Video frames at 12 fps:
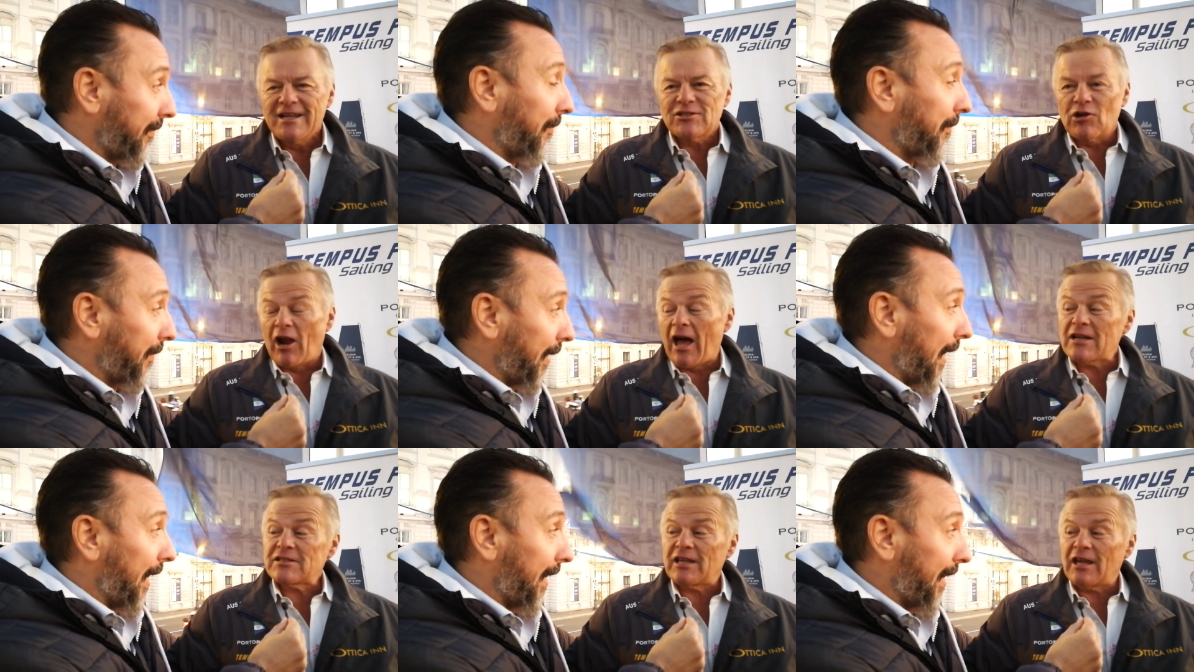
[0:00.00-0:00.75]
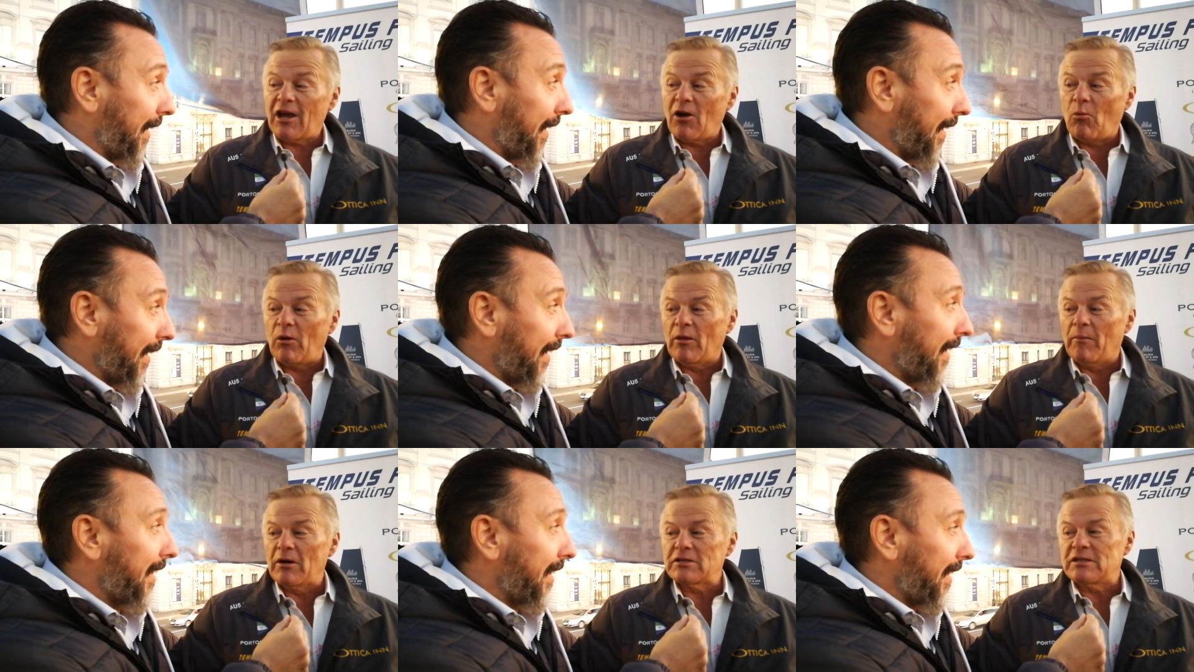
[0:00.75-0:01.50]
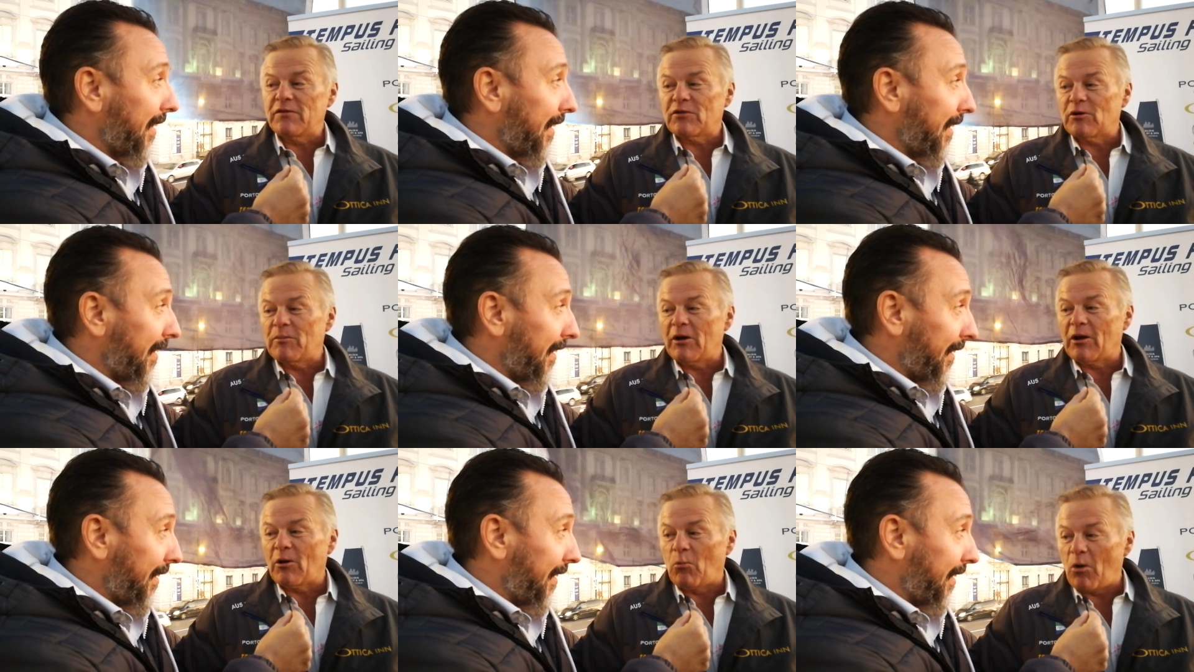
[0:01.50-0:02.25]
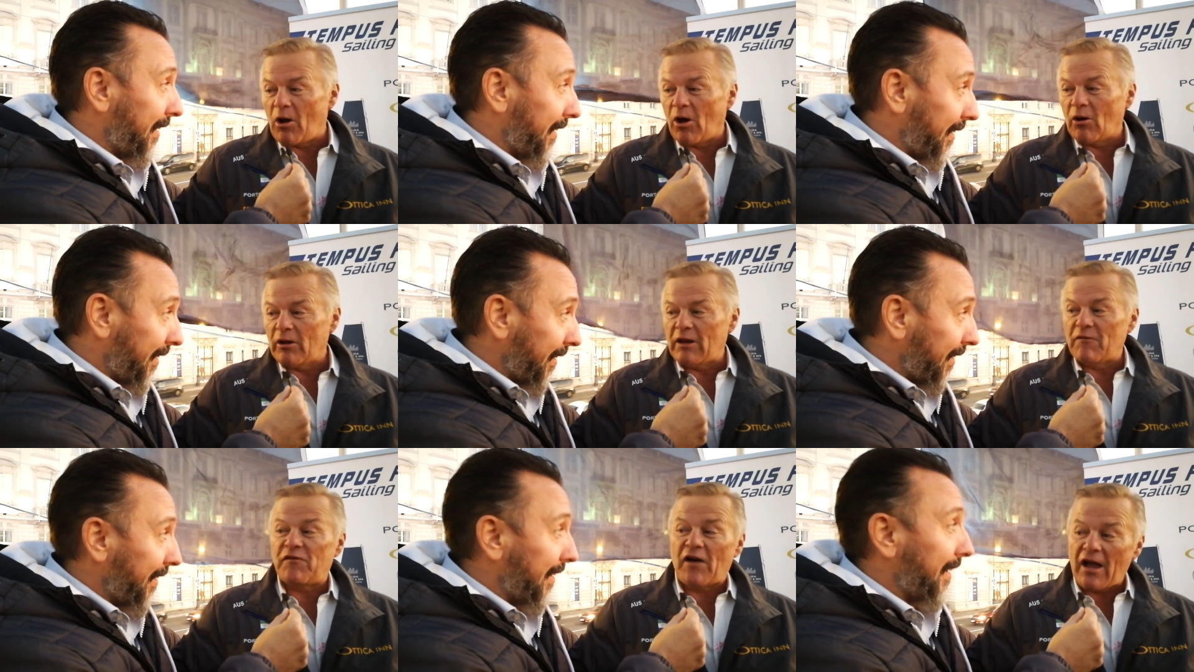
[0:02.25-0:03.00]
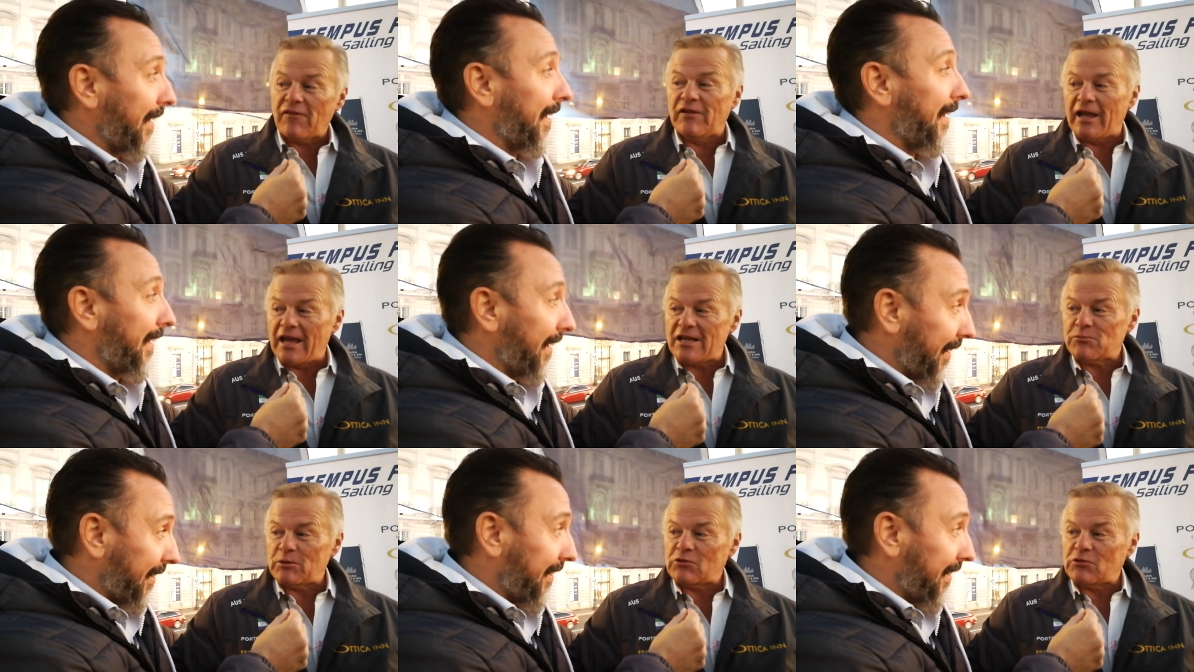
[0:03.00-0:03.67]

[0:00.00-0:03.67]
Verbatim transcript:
Speaker 1: So last year, with the most difficult boat in the world, in five days we